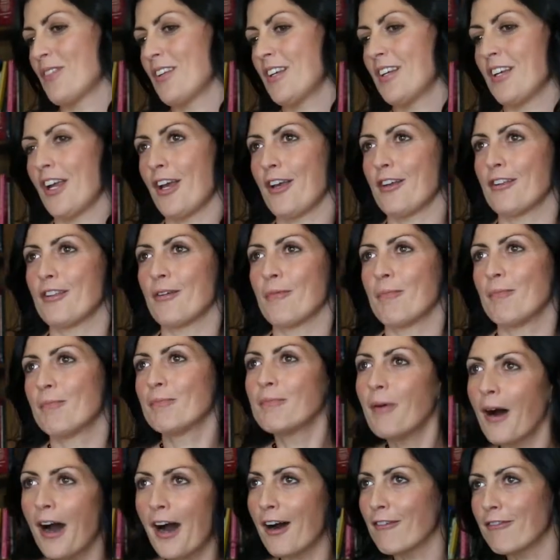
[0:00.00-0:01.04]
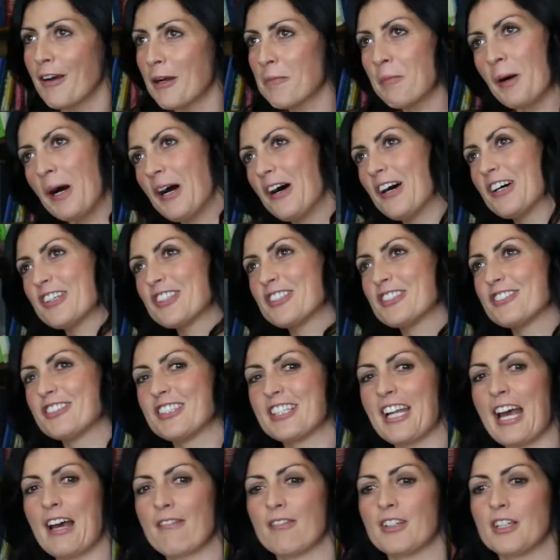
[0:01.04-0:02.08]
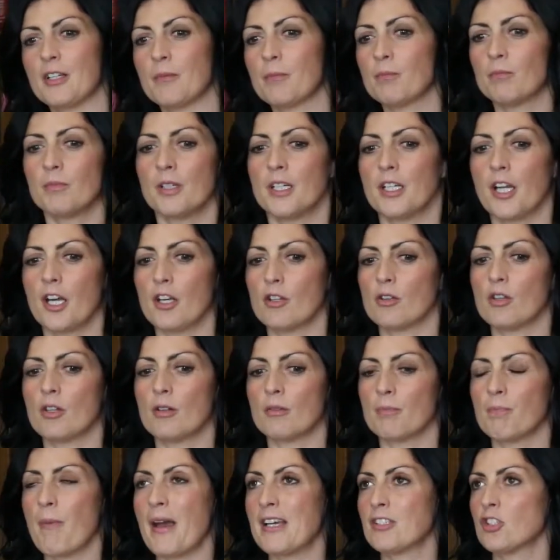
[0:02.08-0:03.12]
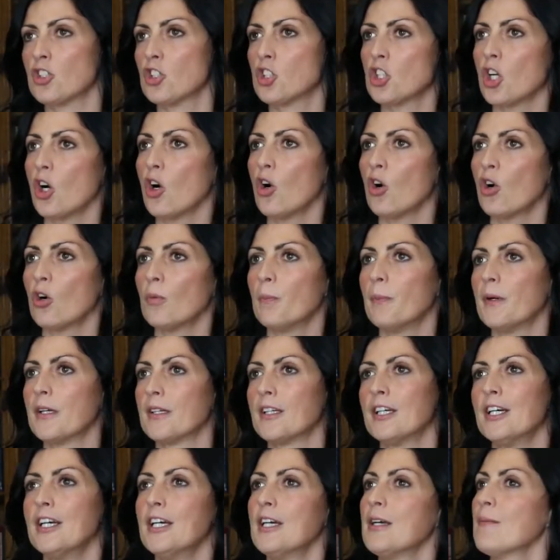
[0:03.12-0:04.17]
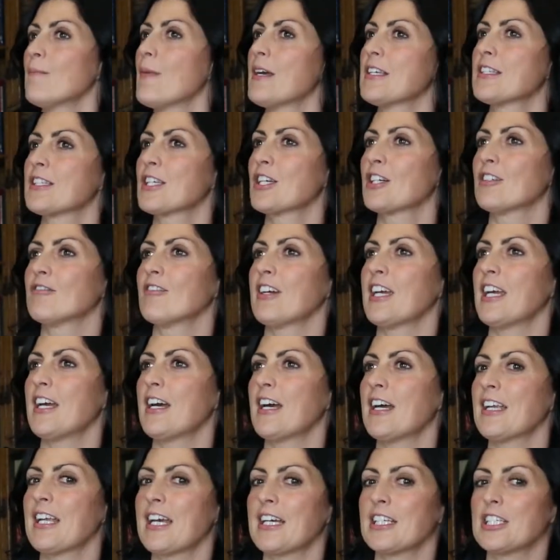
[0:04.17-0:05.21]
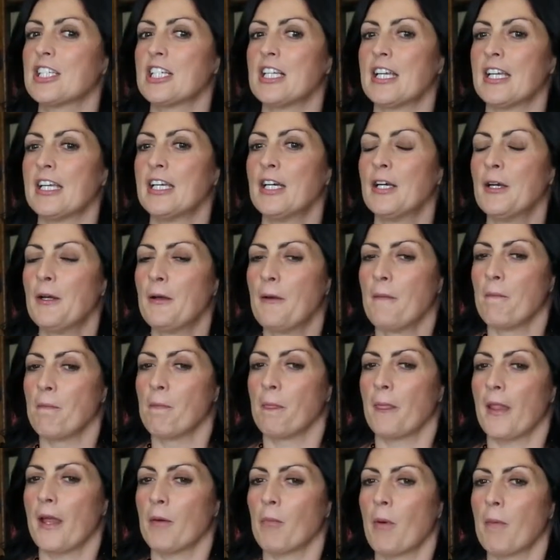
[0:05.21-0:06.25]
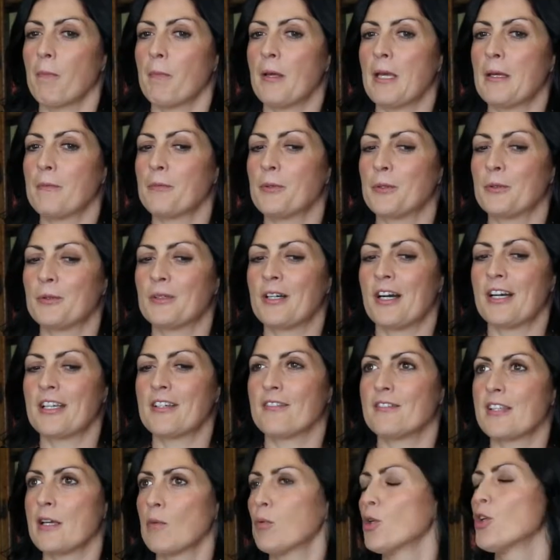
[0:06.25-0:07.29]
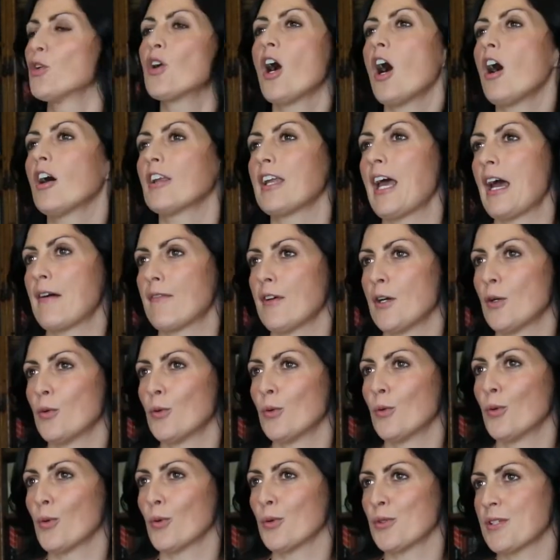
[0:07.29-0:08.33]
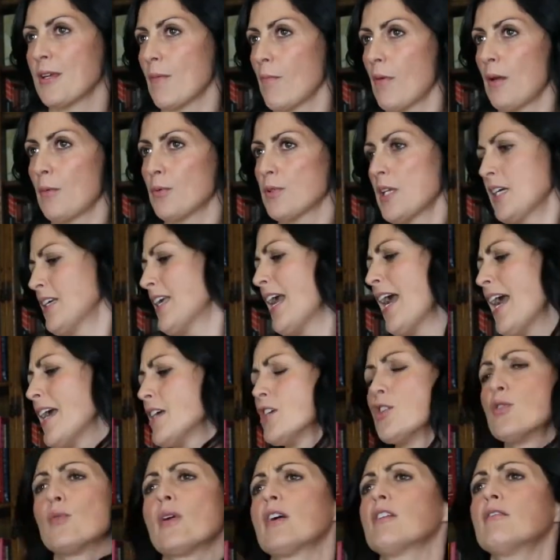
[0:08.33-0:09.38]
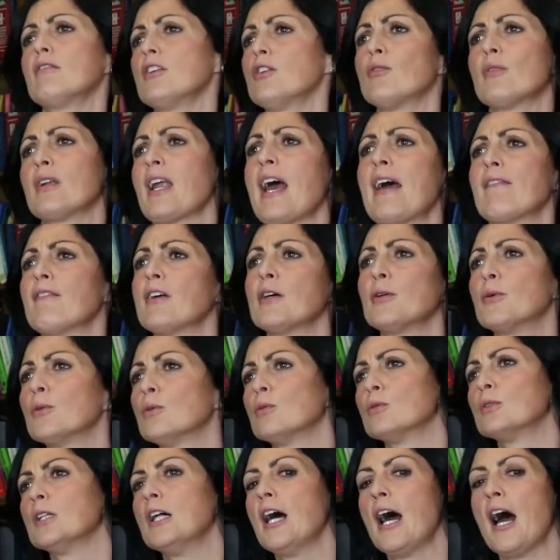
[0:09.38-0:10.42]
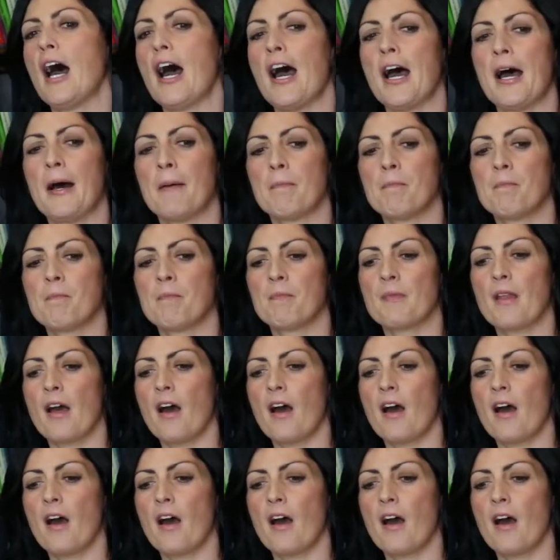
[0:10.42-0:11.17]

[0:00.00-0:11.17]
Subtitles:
the perfect partner, and having the, you know, the best job and best career. And actually, and when people kind of say, well, you can't have it all, or some people say, yeah, you can have it all. I